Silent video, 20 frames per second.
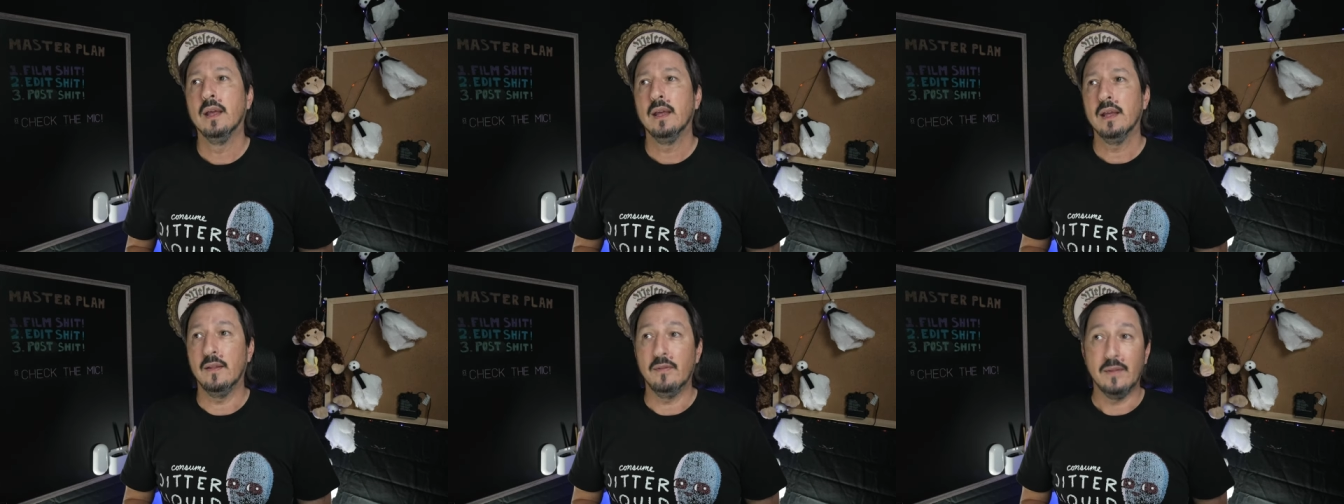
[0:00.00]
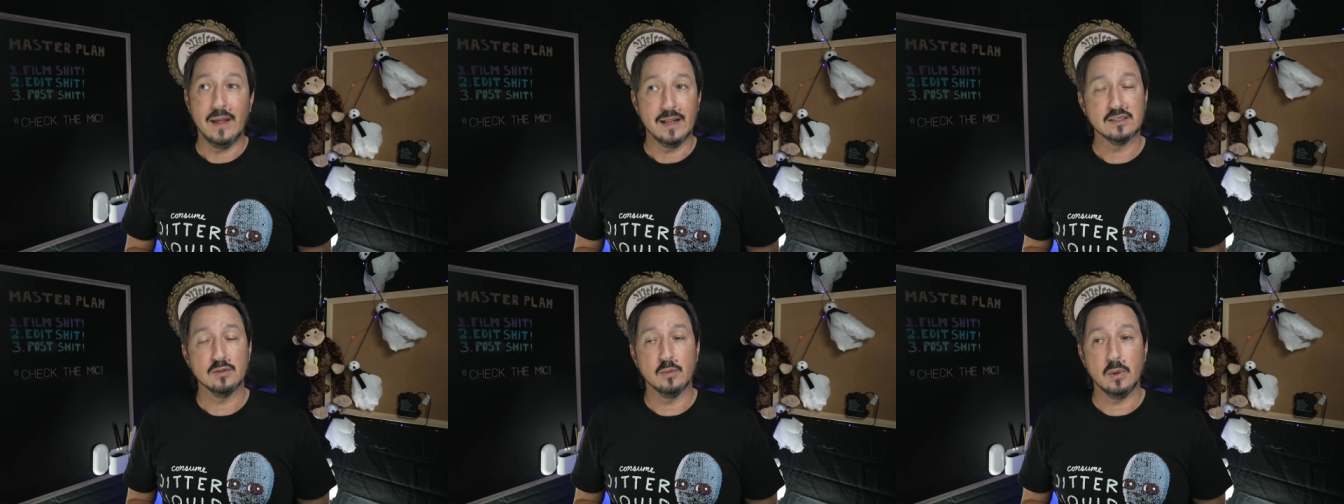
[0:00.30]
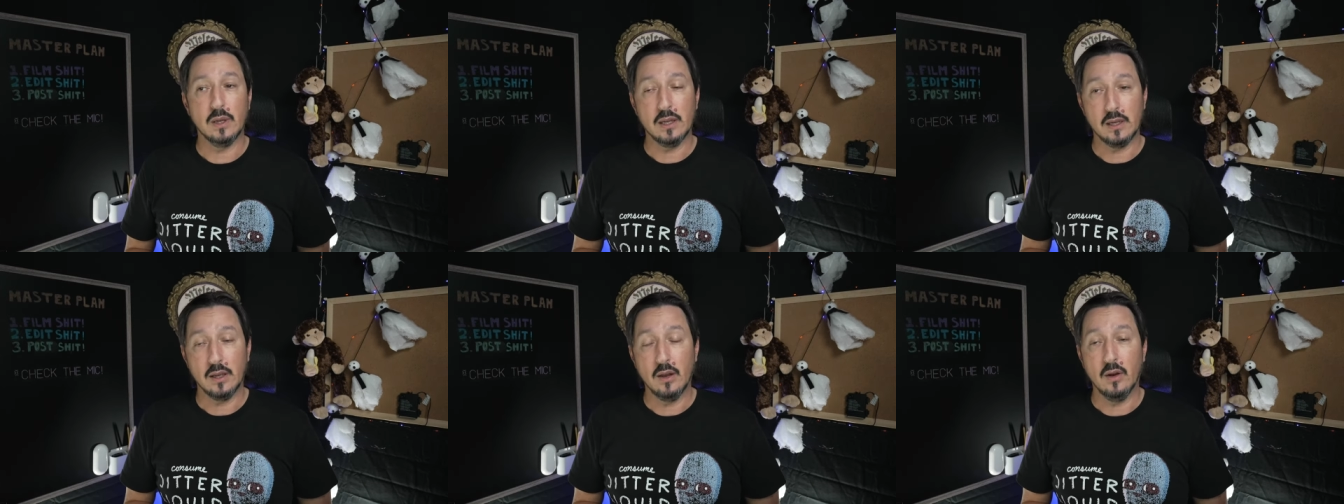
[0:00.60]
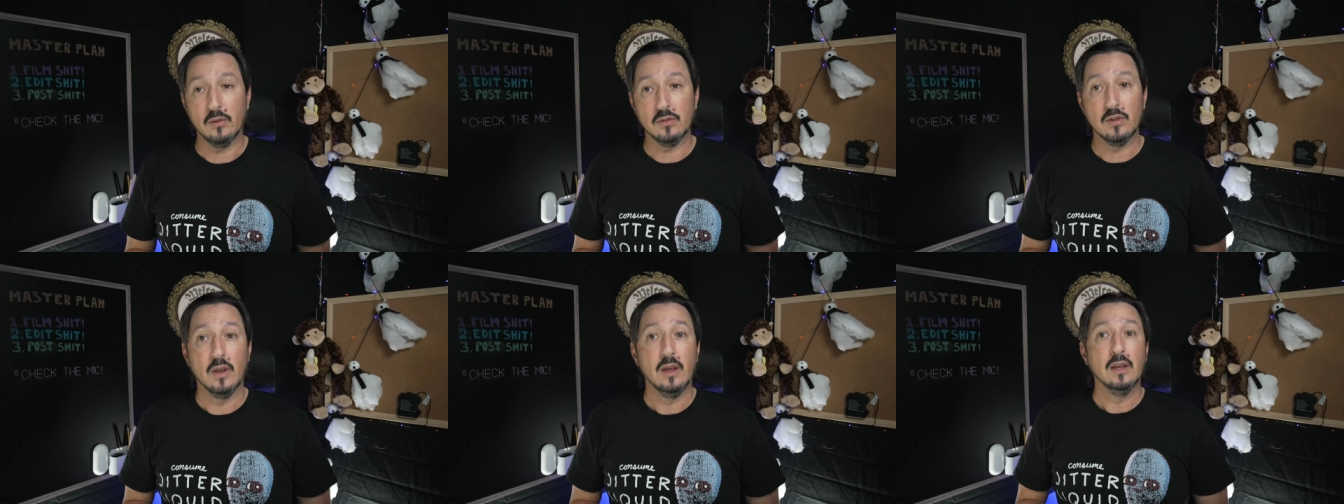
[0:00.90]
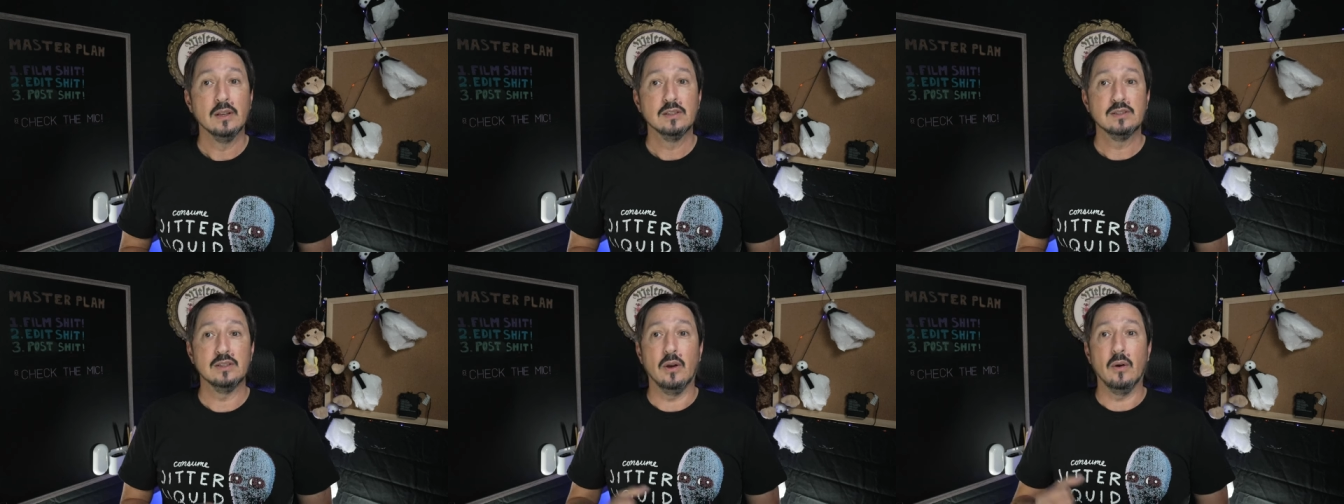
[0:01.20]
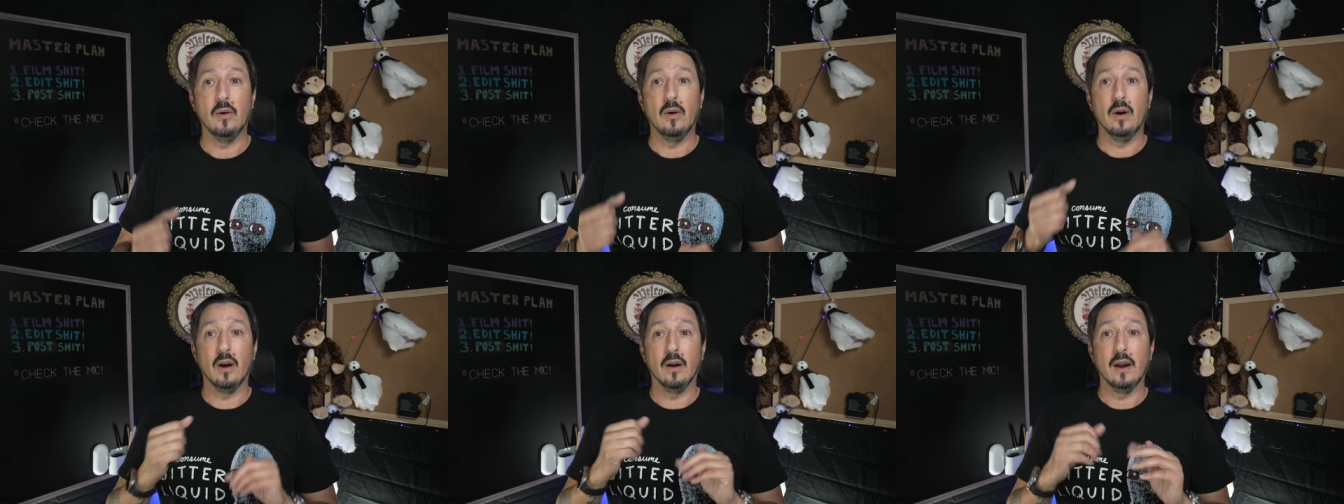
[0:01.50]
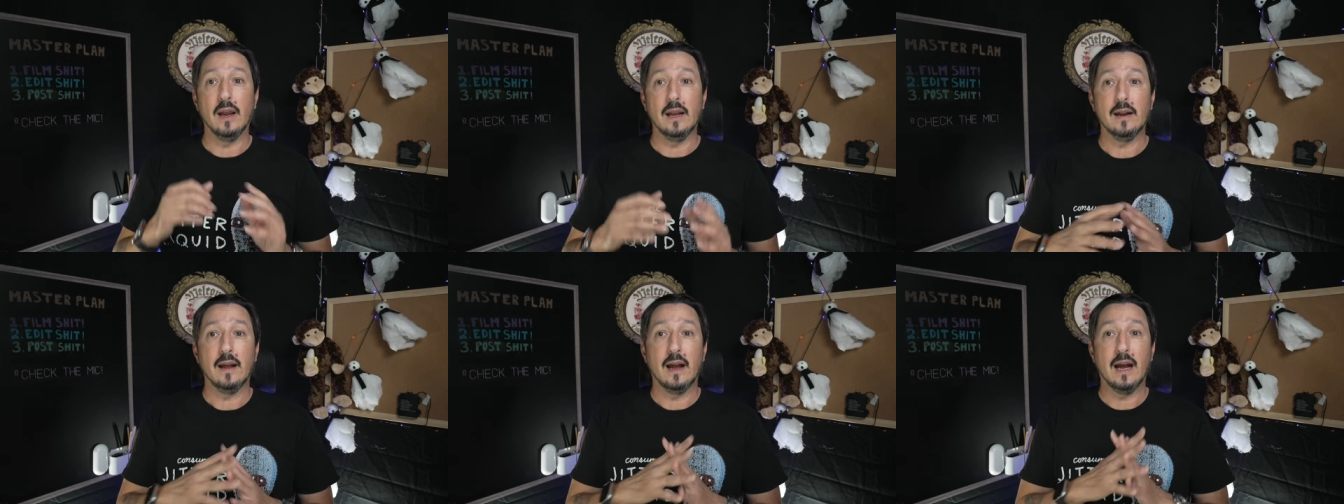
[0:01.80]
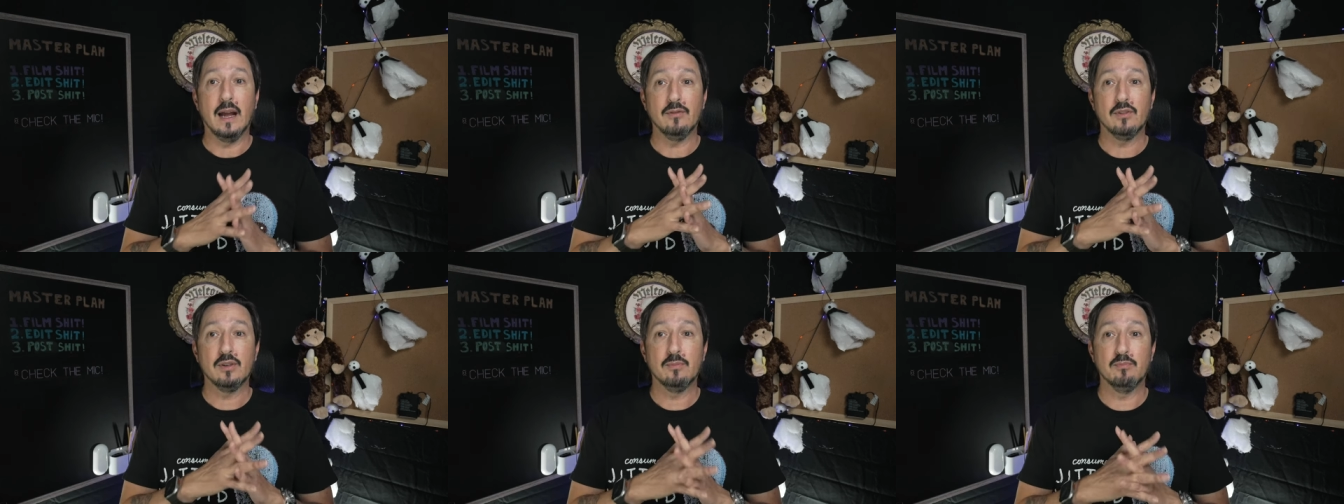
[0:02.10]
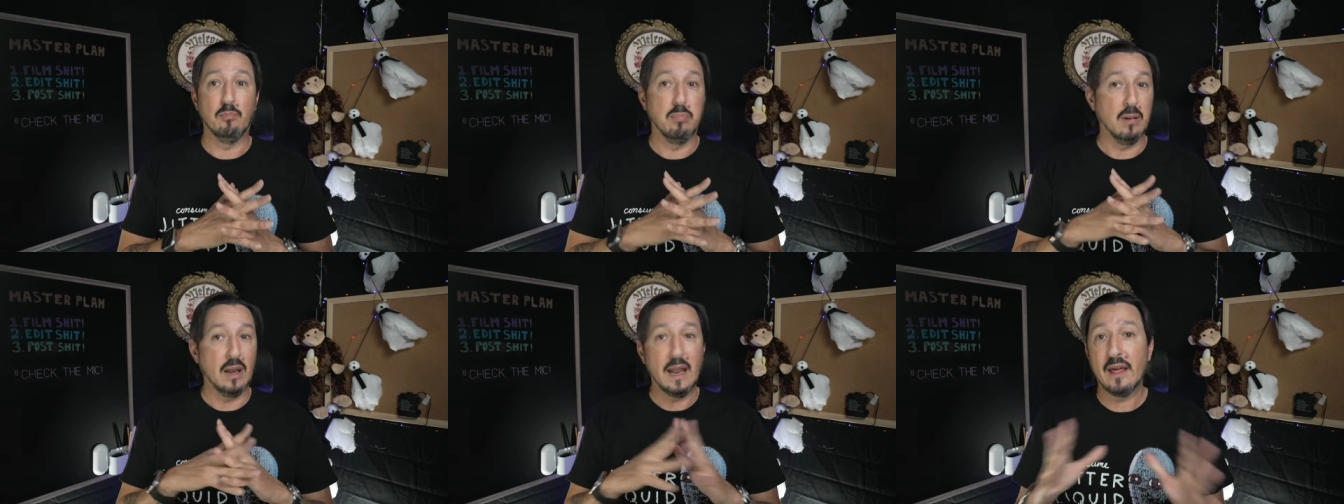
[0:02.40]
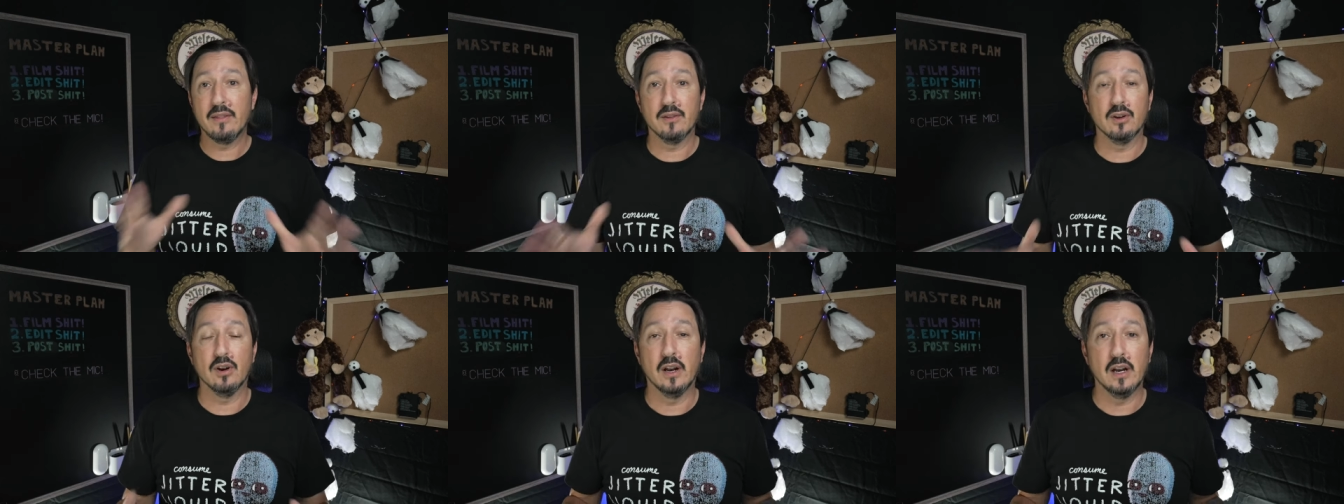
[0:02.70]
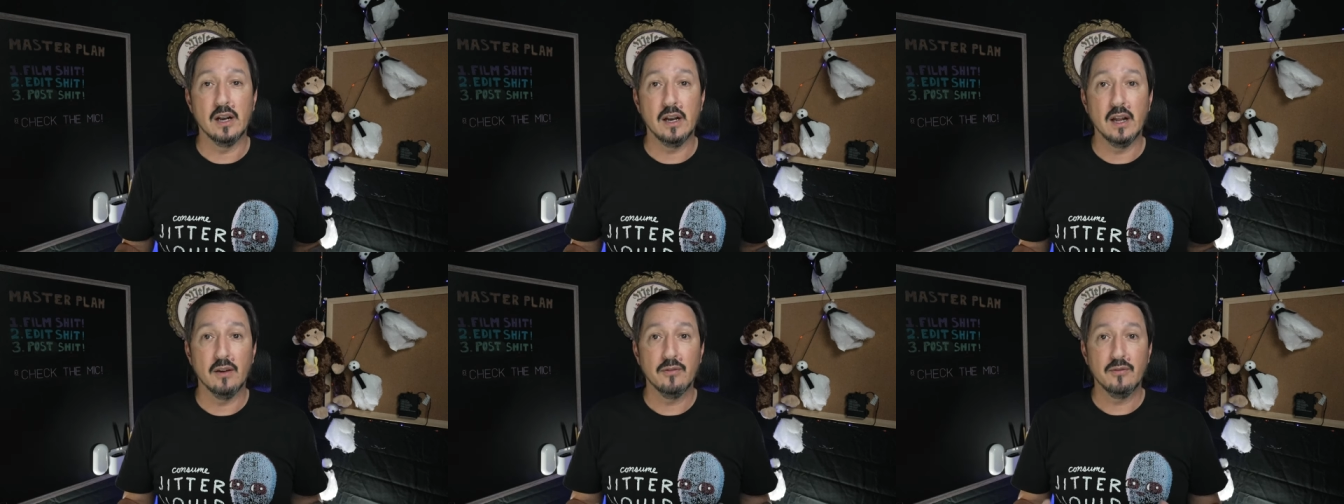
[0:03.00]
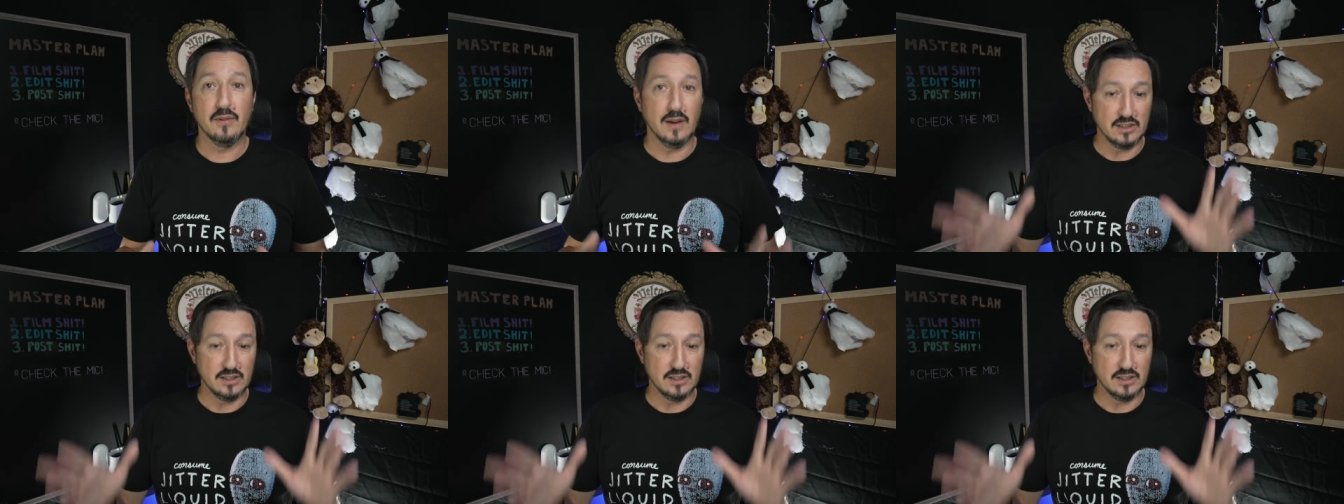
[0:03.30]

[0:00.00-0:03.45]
And that's the way it goes. So, all right, I've blathered on enough.